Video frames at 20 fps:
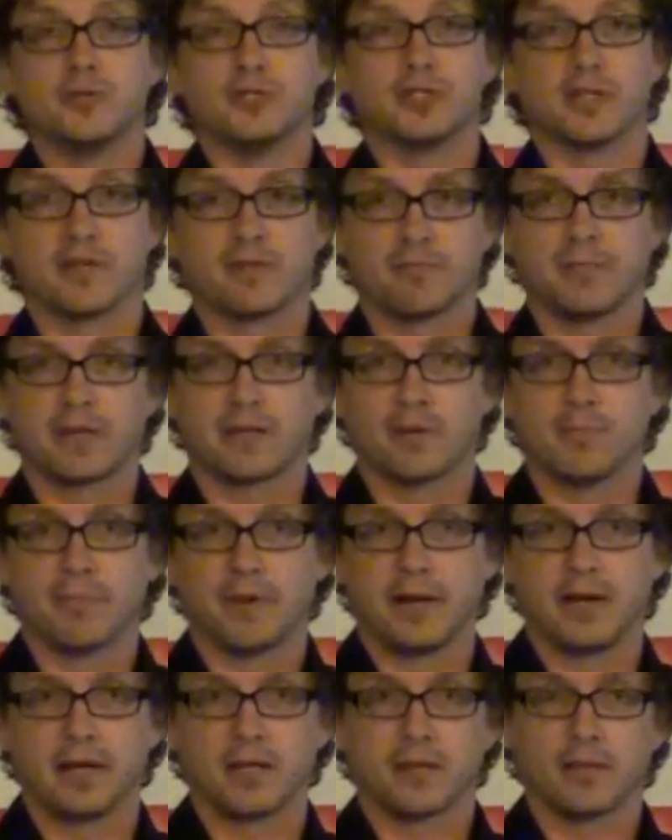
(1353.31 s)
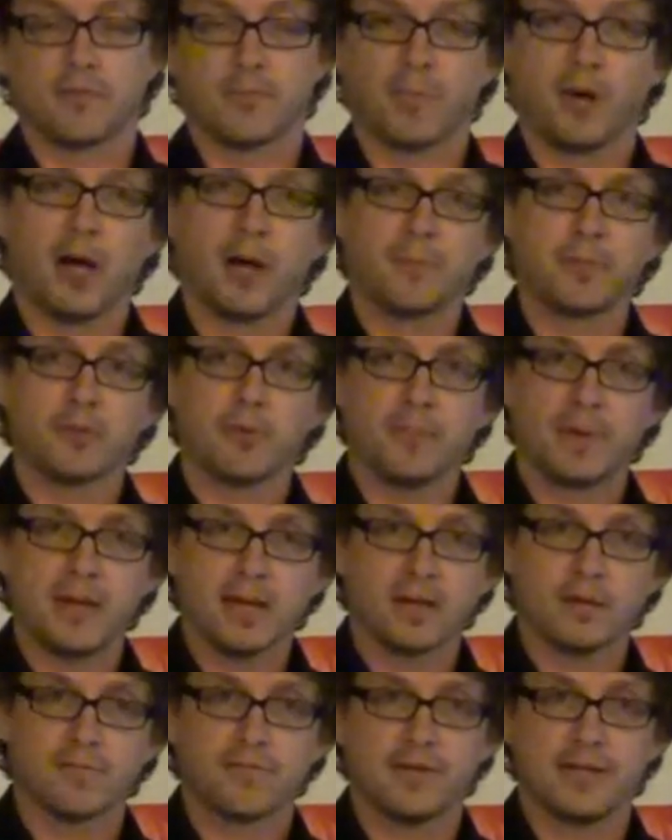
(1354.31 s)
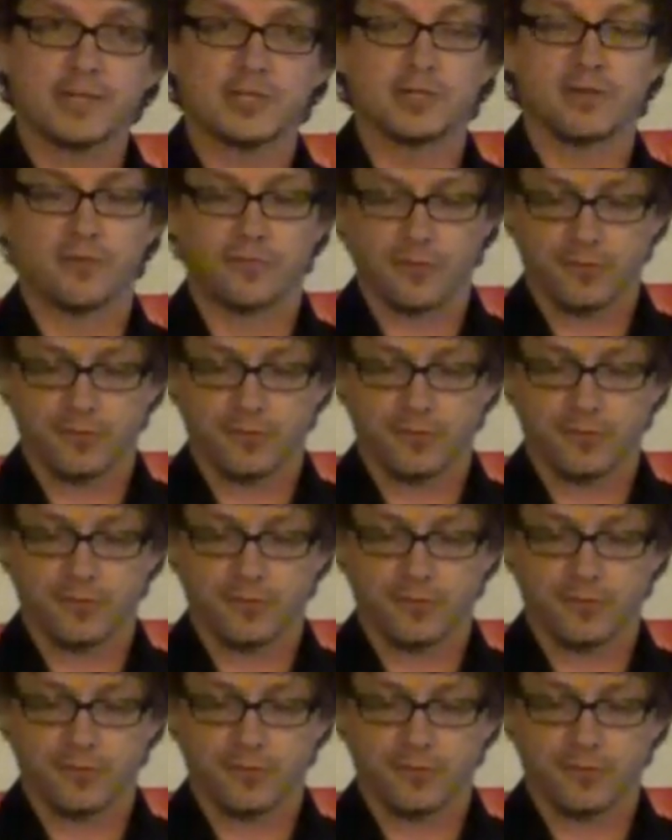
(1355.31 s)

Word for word: just by combining the popular pagan fashions